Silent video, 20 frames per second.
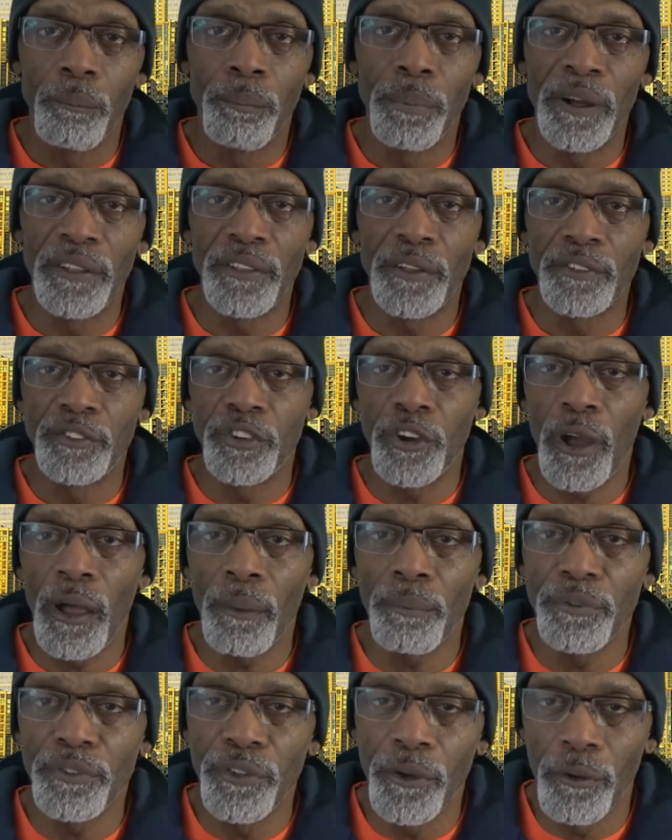but the
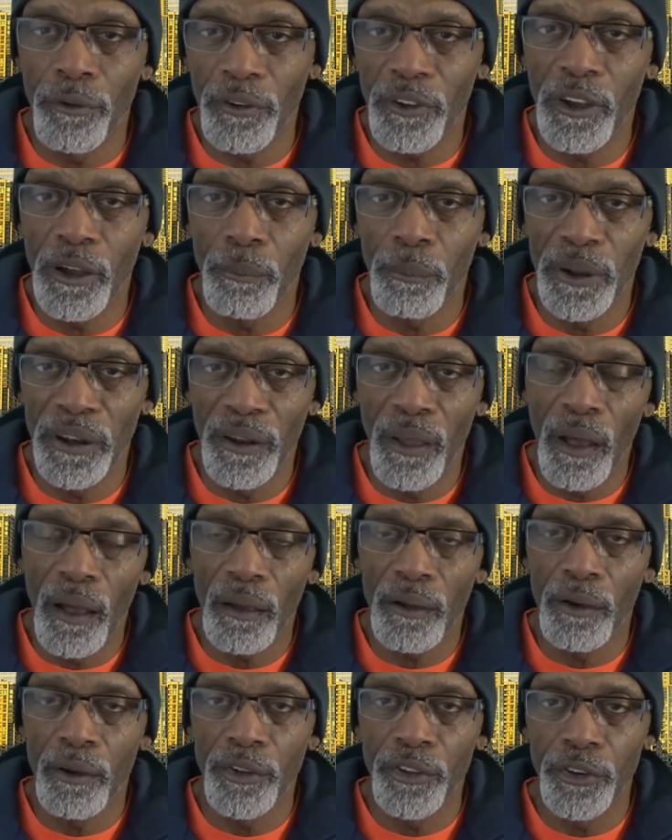jobs don't come and
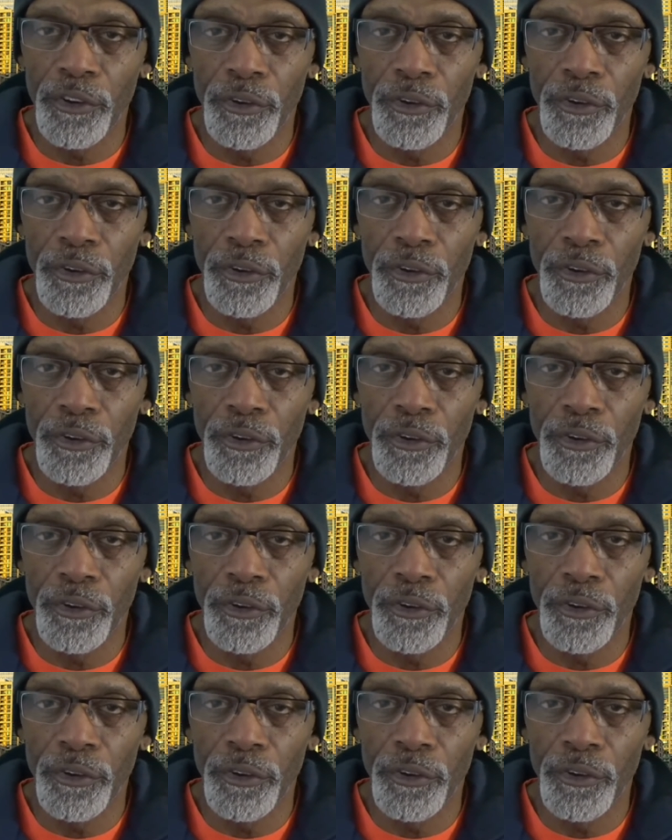knock on